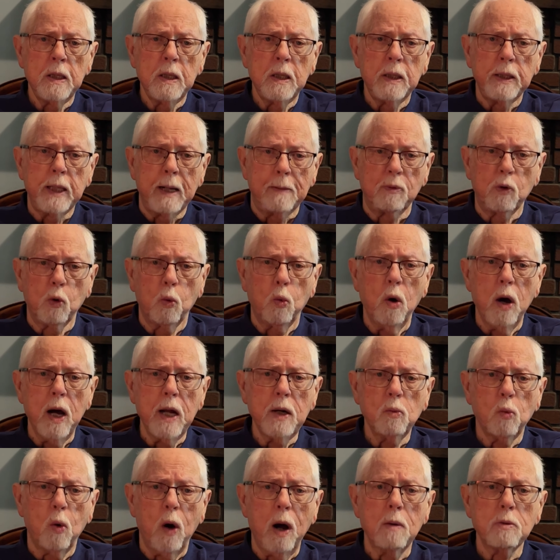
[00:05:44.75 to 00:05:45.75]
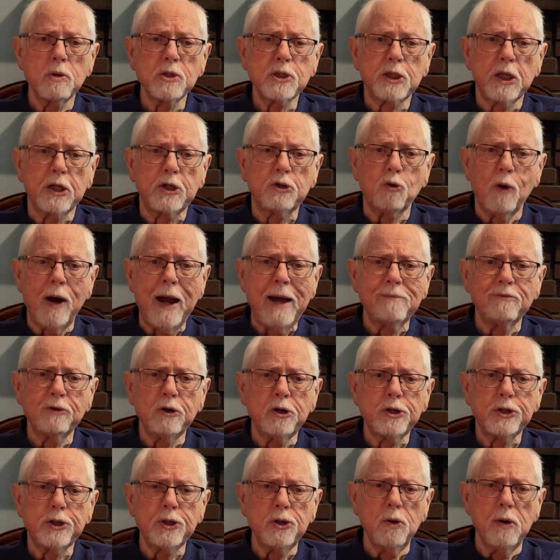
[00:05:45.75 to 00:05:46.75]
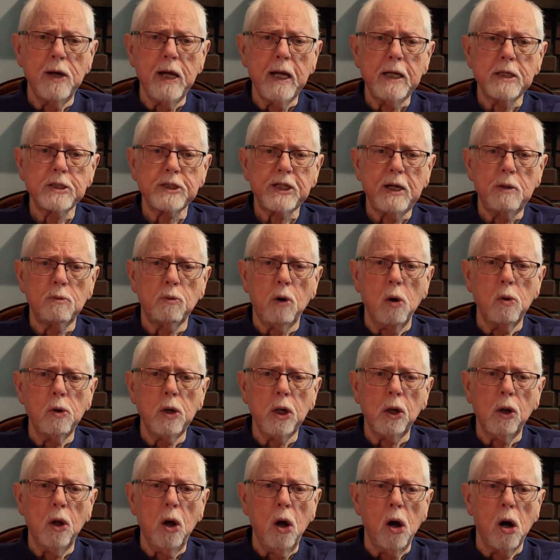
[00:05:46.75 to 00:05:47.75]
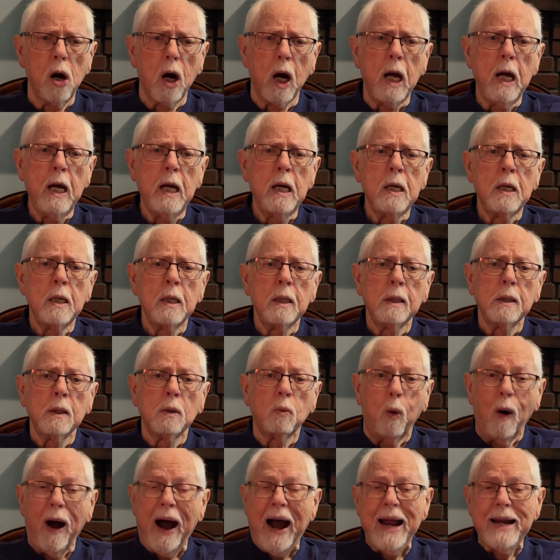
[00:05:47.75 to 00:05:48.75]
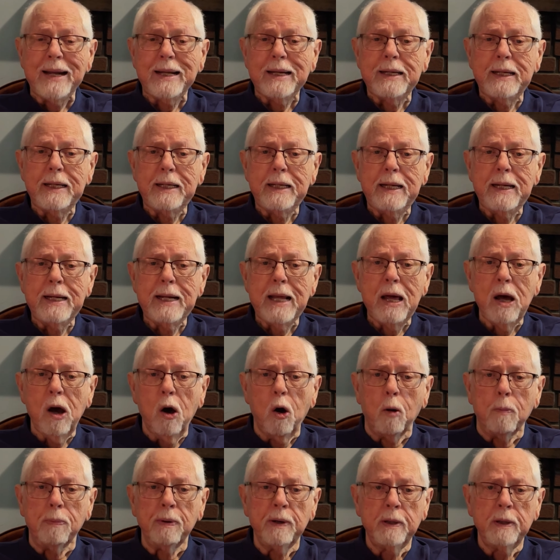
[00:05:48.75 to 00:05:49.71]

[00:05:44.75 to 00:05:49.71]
Number one, what was the traveler doing as he rode along? Why did he need help?